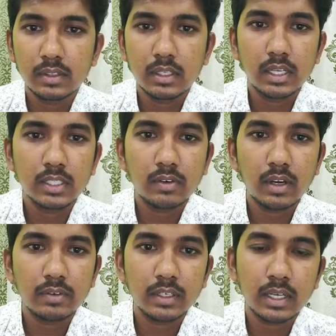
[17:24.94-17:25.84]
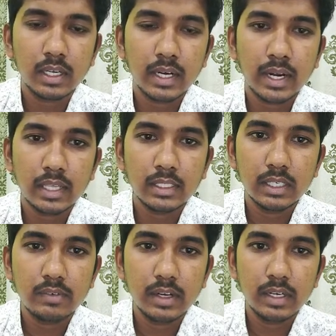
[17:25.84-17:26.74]
the disqualification attracts
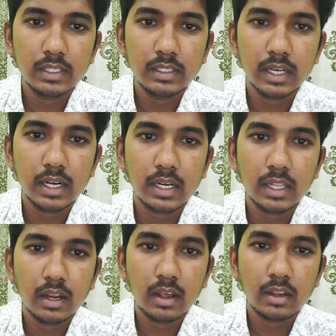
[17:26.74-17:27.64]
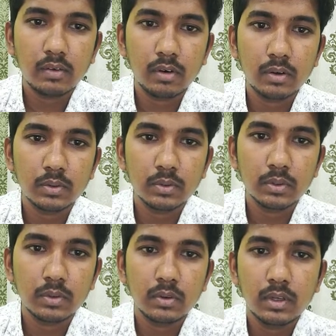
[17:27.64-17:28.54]
even it is greater than or equal to,
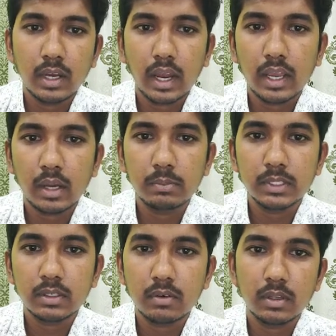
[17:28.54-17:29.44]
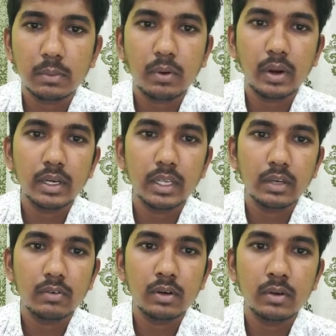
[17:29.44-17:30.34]
so I have missed out the point
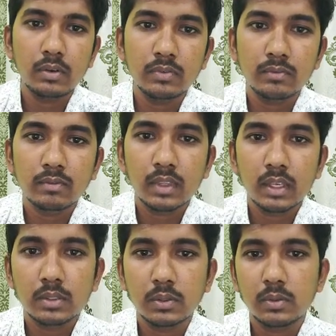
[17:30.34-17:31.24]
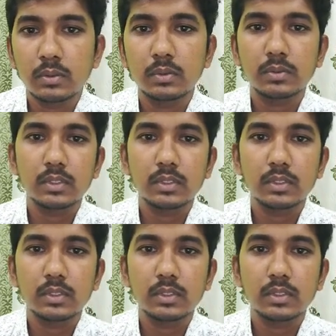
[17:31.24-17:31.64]
equal to. So